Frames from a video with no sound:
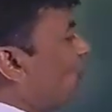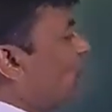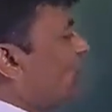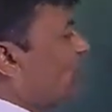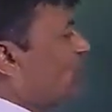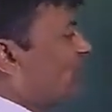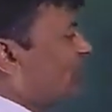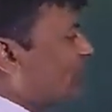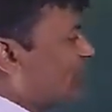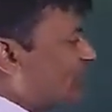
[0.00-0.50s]

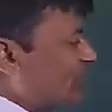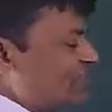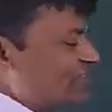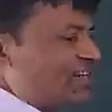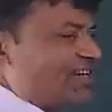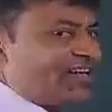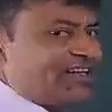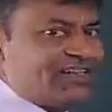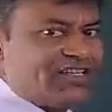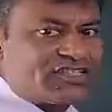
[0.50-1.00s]
when we
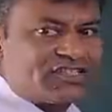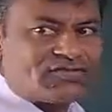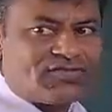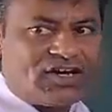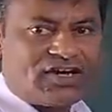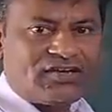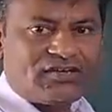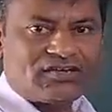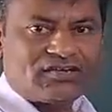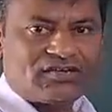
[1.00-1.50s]
consider this
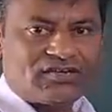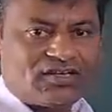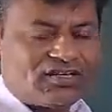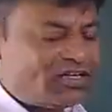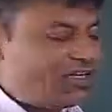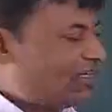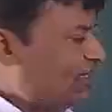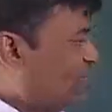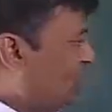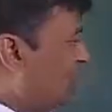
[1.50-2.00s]

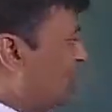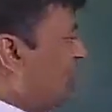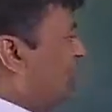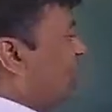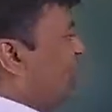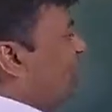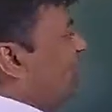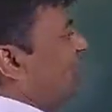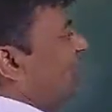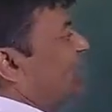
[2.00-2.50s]
one,
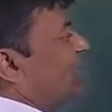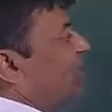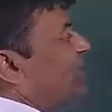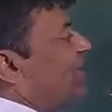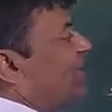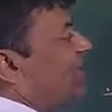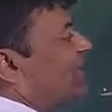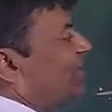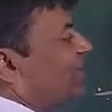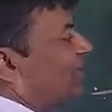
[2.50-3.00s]
there
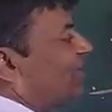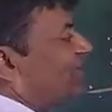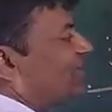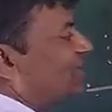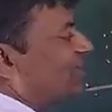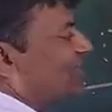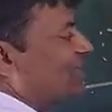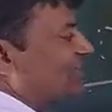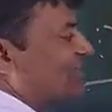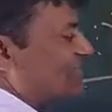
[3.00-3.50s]

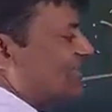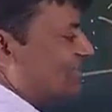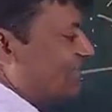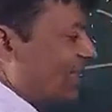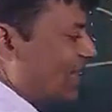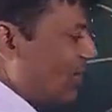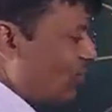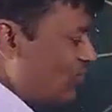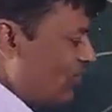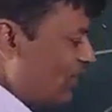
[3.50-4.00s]
is the
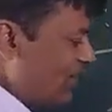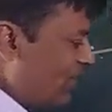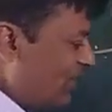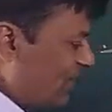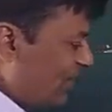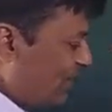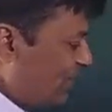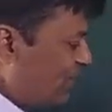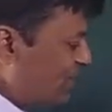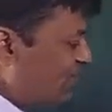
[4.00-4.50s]

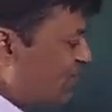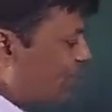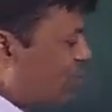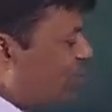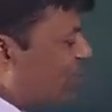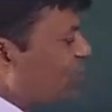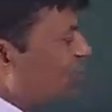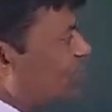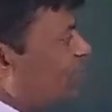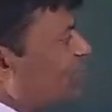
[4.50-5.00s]
surrounding is
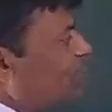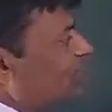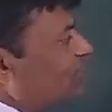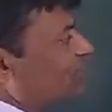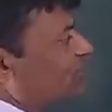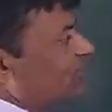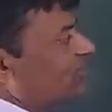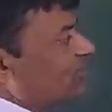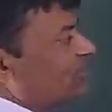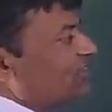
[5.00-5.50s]
present.
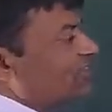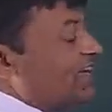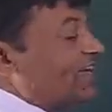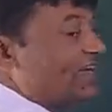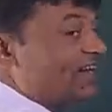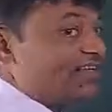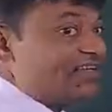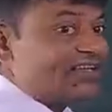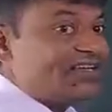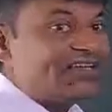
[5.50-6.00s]

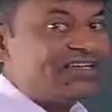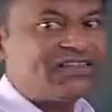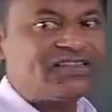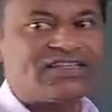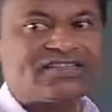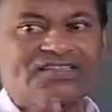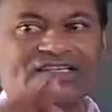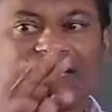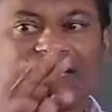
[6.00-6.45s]
There is the